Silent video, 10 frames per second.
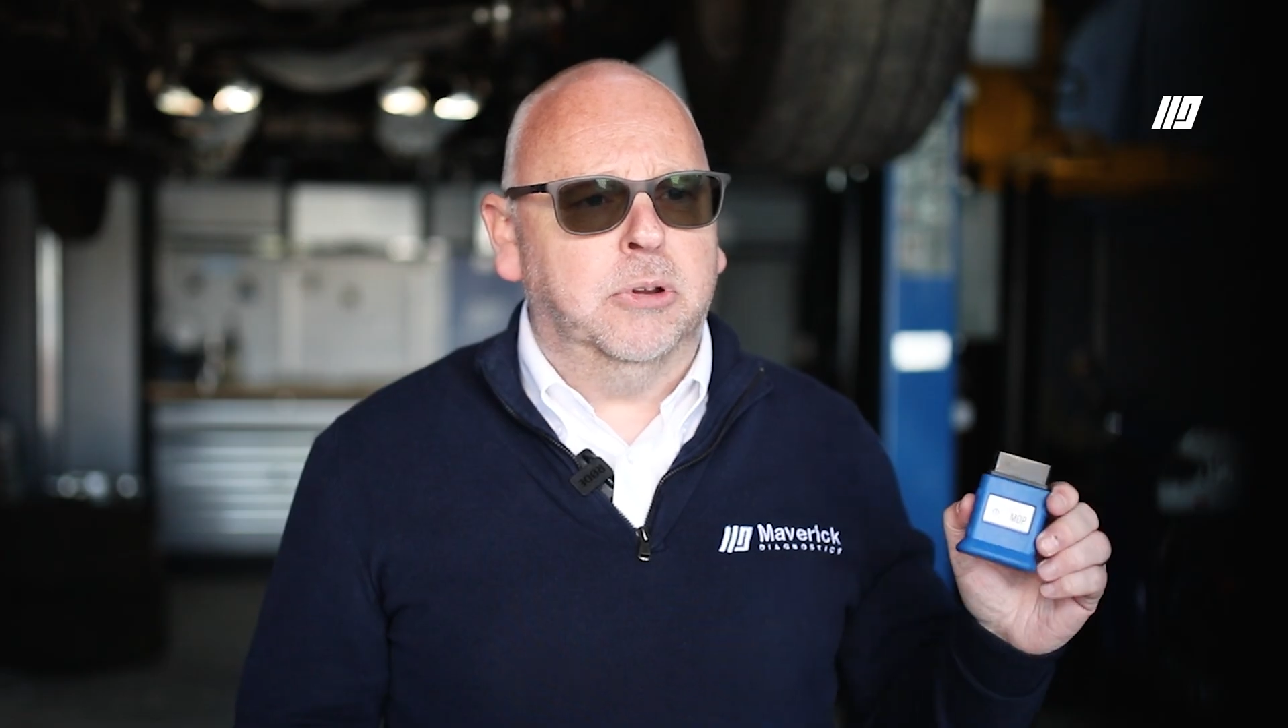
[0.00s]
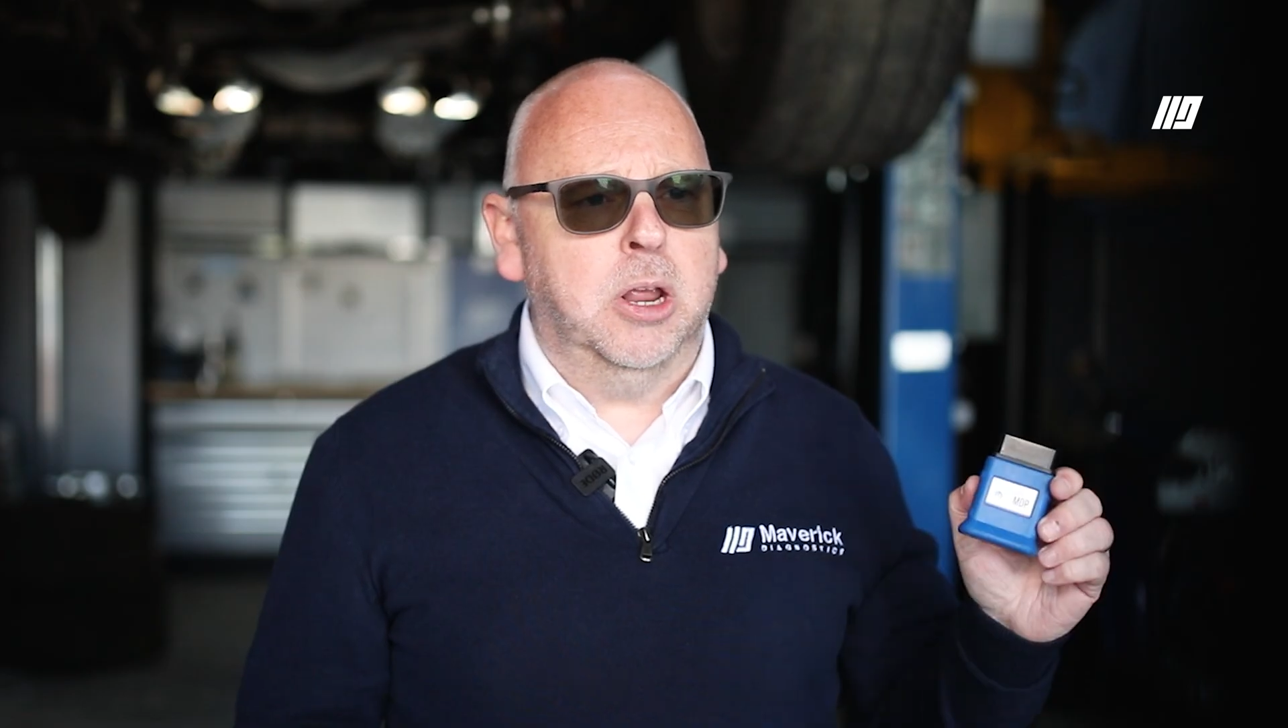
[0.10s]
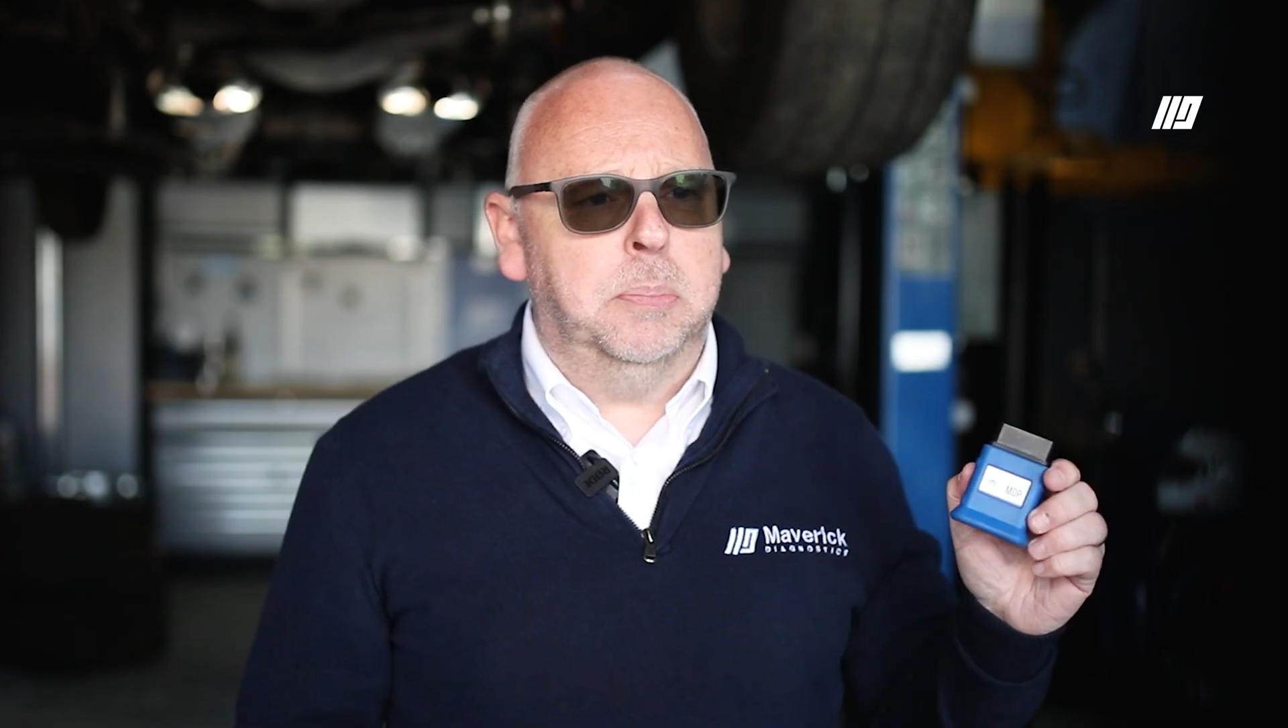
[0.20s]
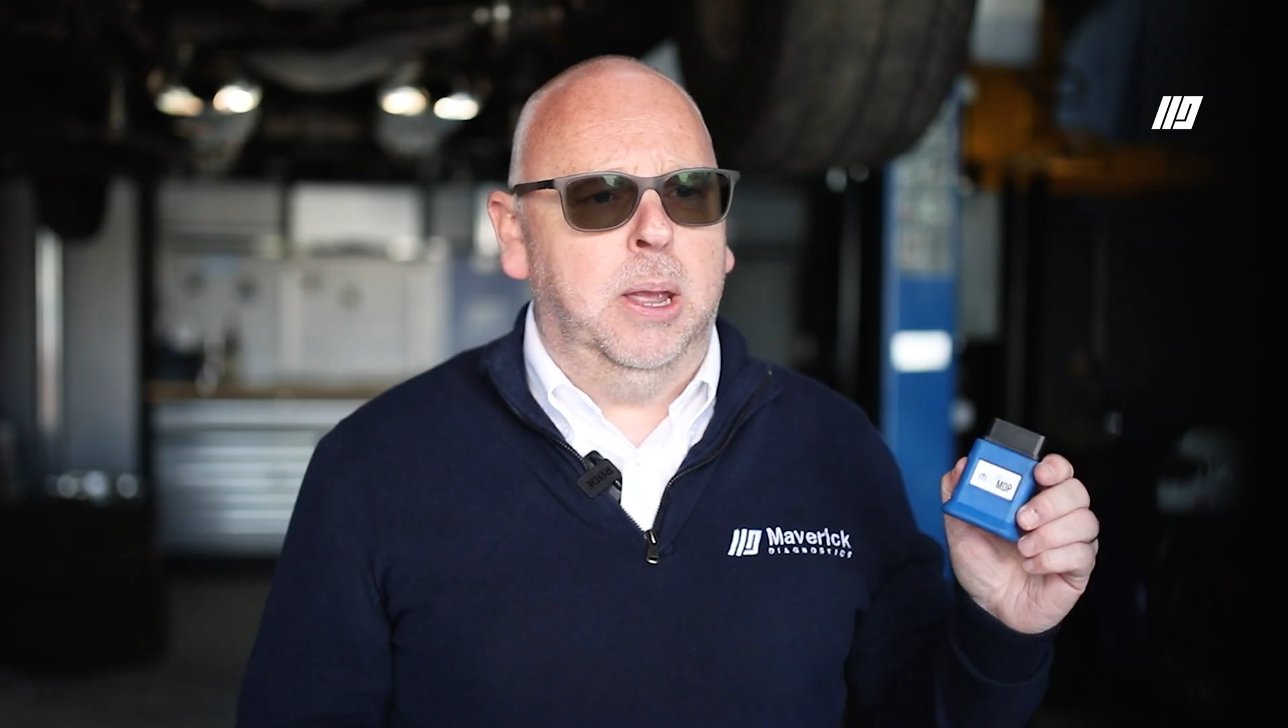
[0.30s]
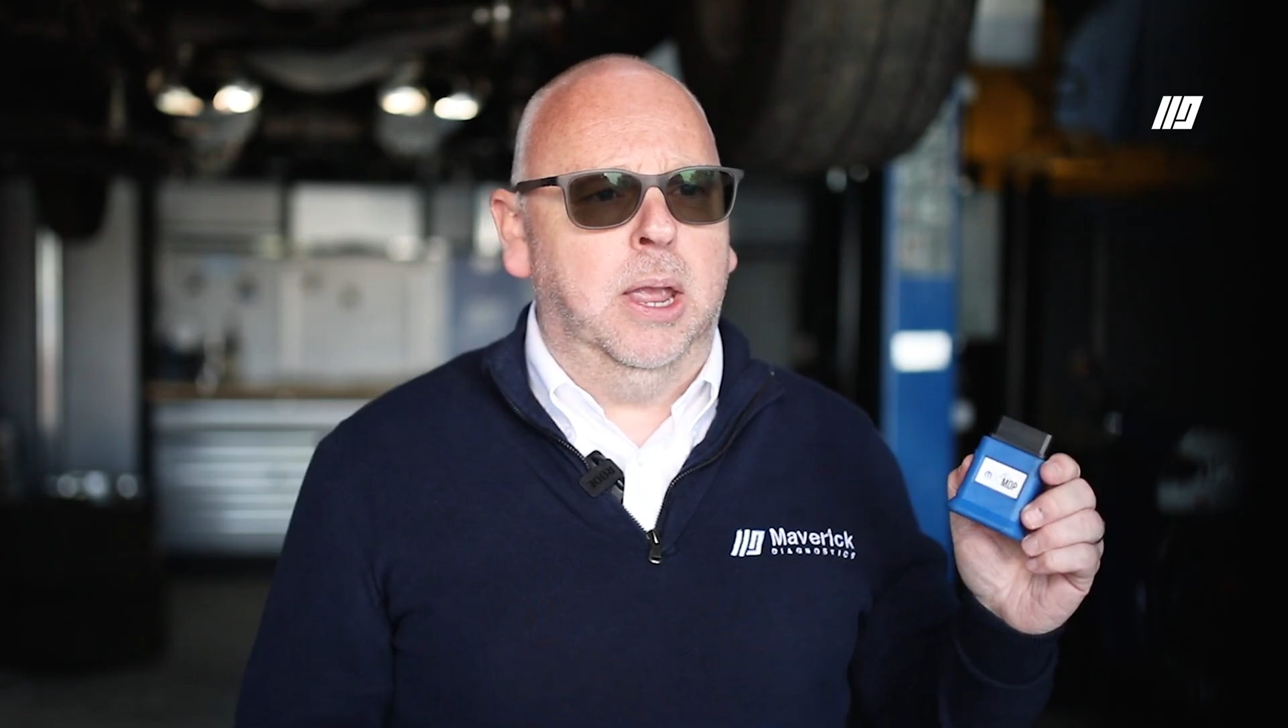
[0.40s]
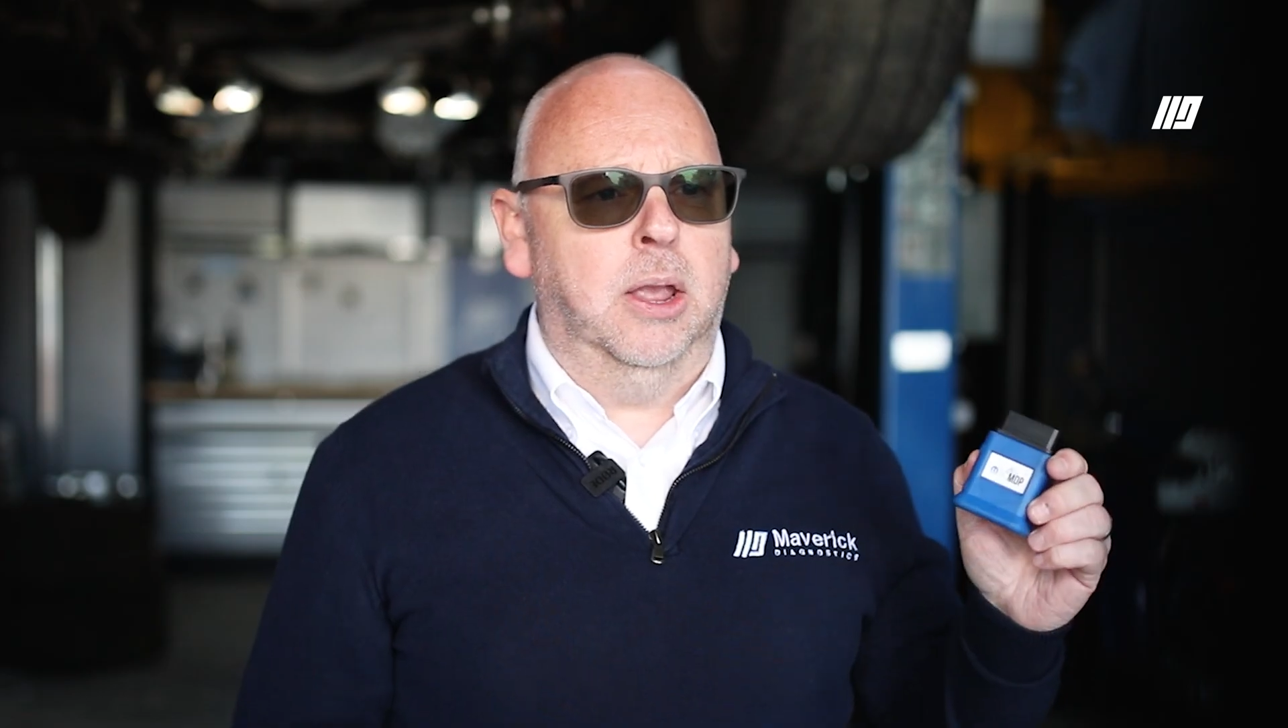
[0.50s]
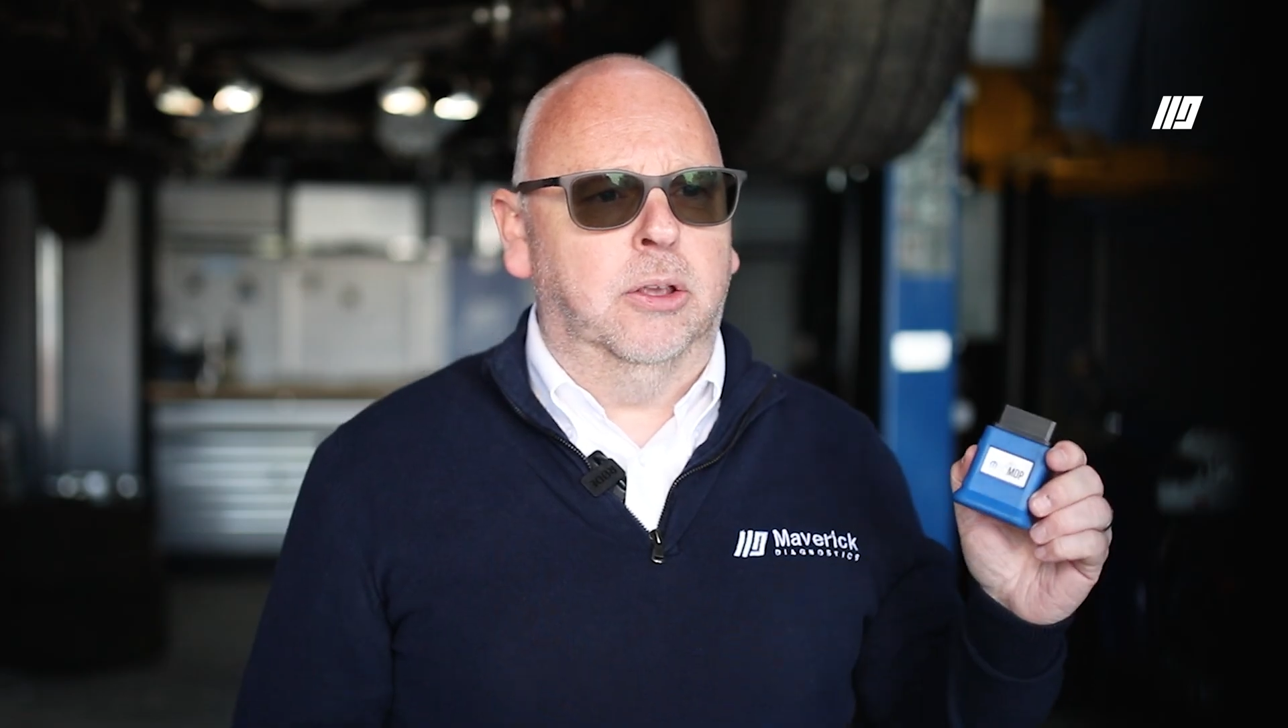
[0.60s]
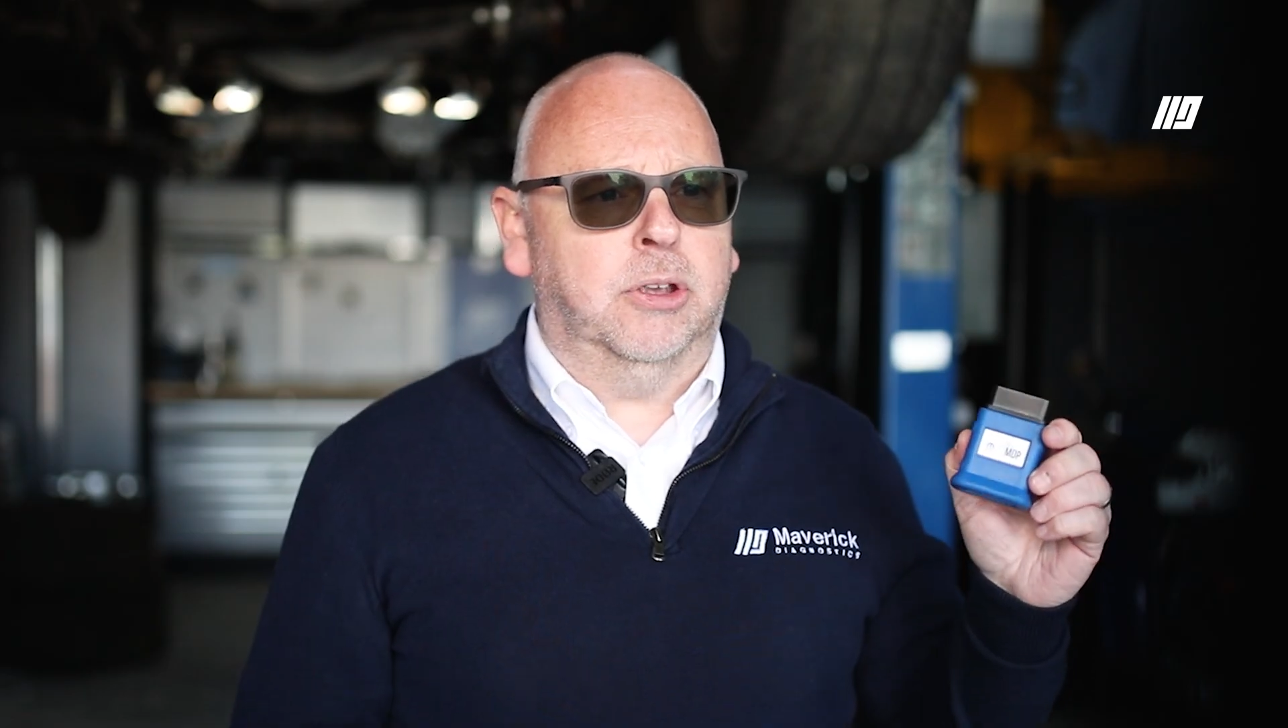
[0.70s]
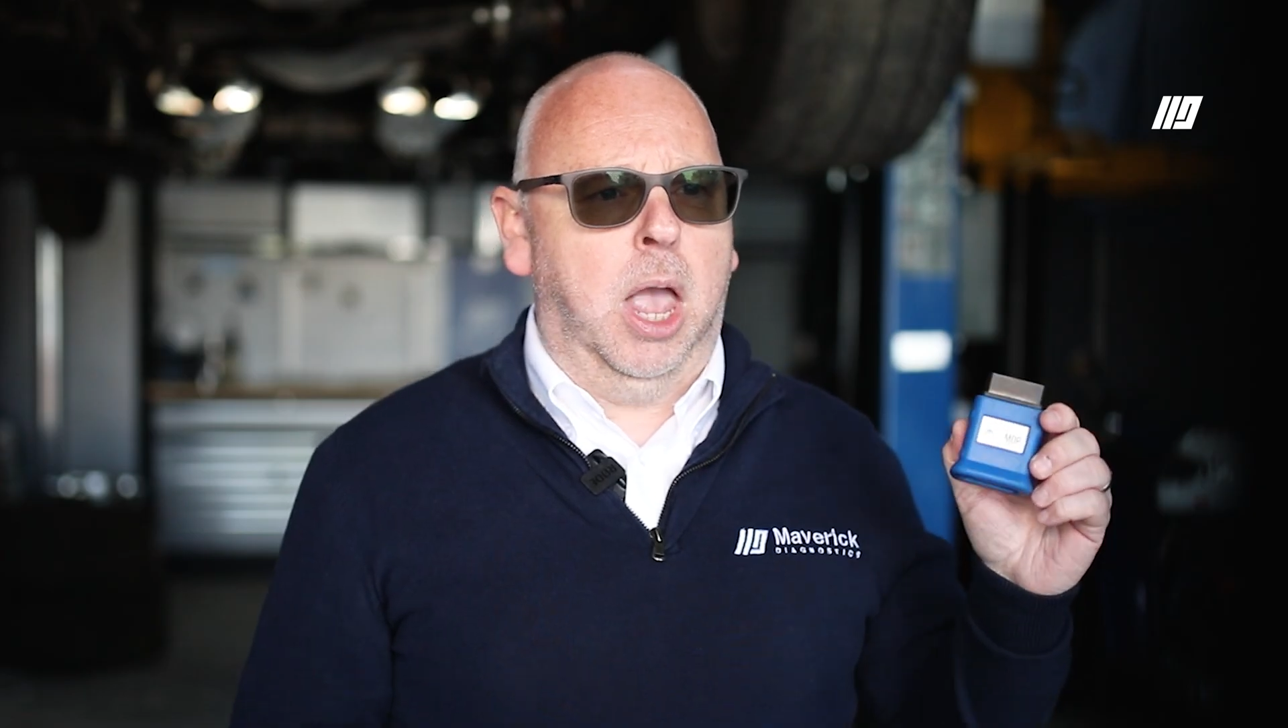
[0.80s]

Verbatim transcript: MDP is